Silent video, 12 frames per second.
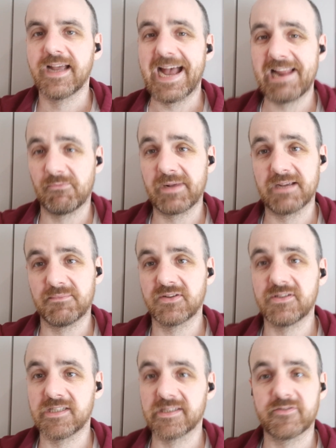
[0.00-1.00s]
it'll make it
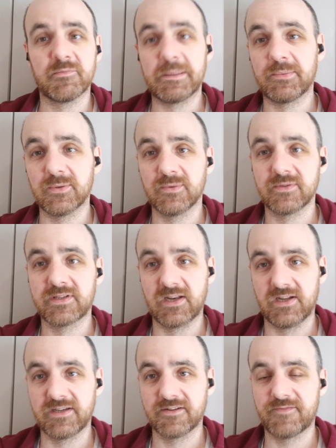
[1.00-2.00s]
much easier for people to
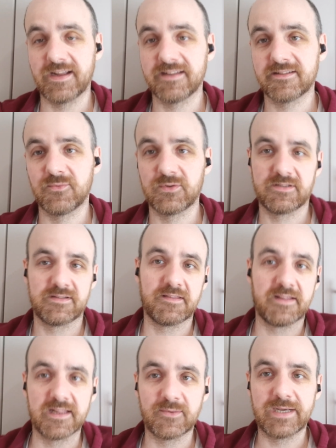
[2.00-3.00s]
learn defense, which is the
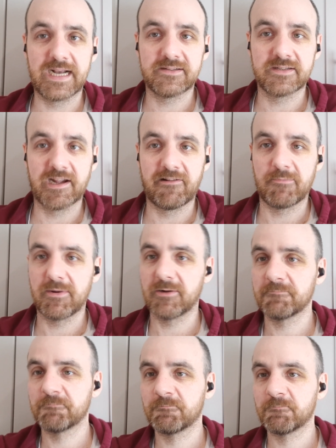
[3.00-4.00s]
thing that we actually care about.
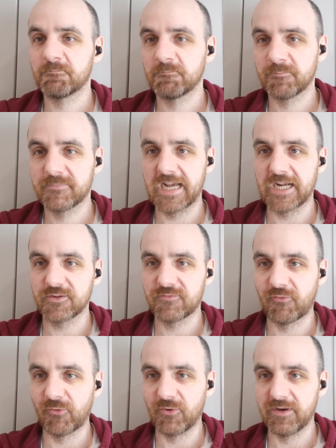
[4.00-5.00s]
Thanks
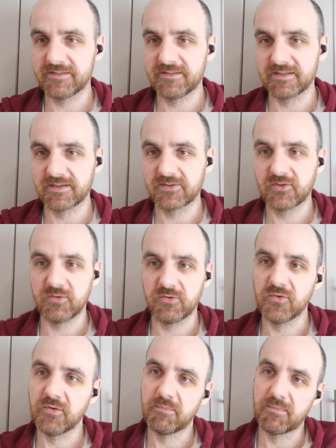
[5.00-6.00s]
for listening
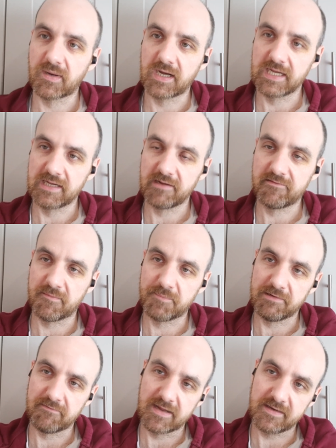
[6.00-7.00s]
to my
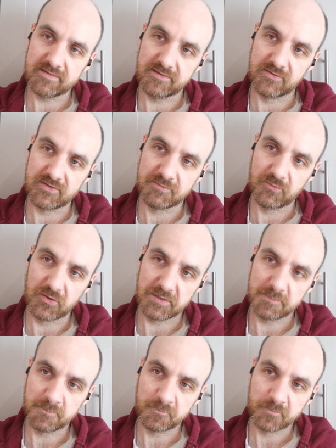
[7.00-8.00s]
grumpy rant on this morning.